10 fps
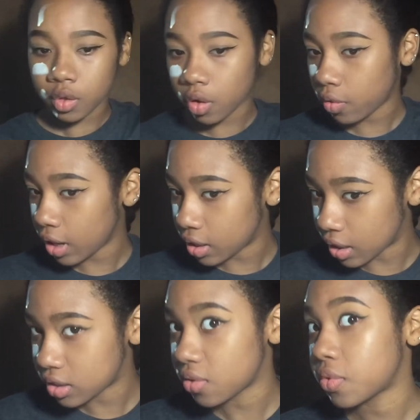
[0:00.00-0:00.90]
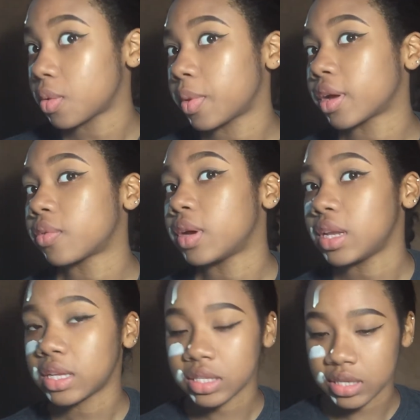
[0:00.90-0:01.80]
Alright, that's it for the Black
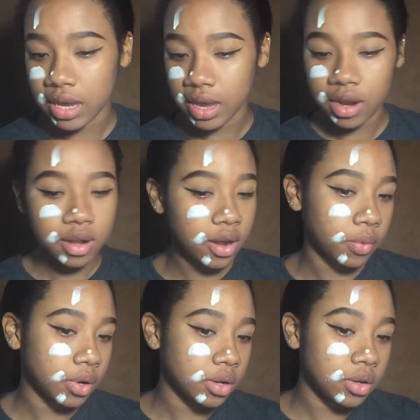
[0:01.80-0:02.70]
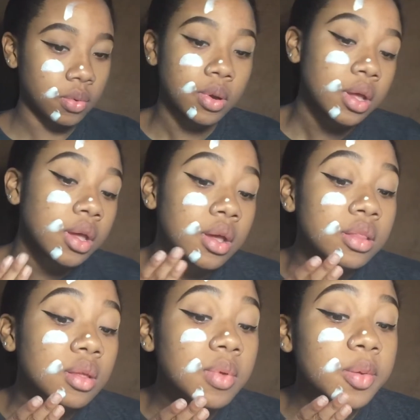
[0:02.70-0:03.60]
Radiance side, and now we're going to do
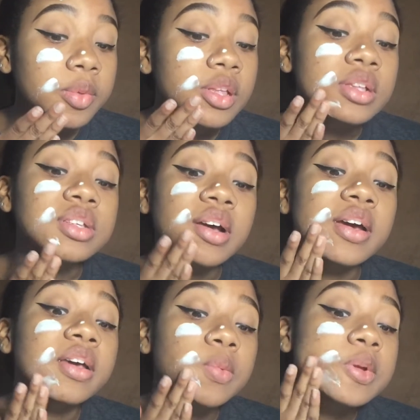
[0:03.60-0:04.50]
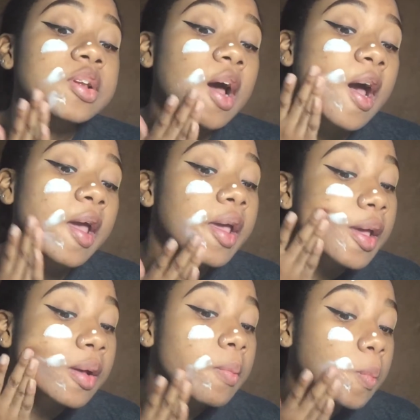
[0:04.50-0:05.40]
the Maybelline side, which I
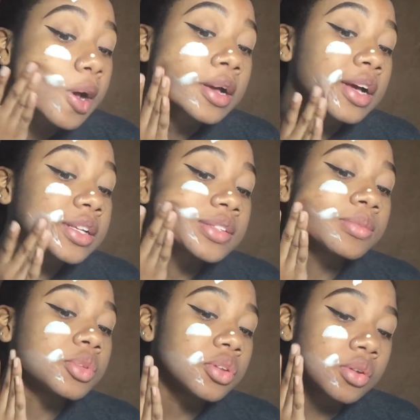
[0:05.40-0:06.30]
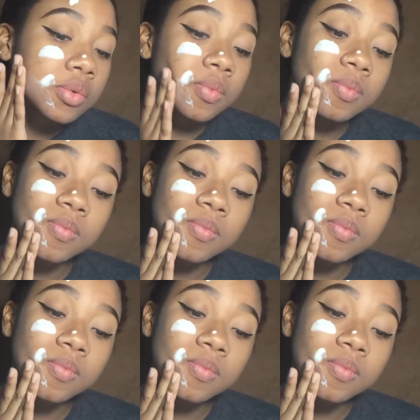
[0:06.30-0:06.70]
am accustomed to.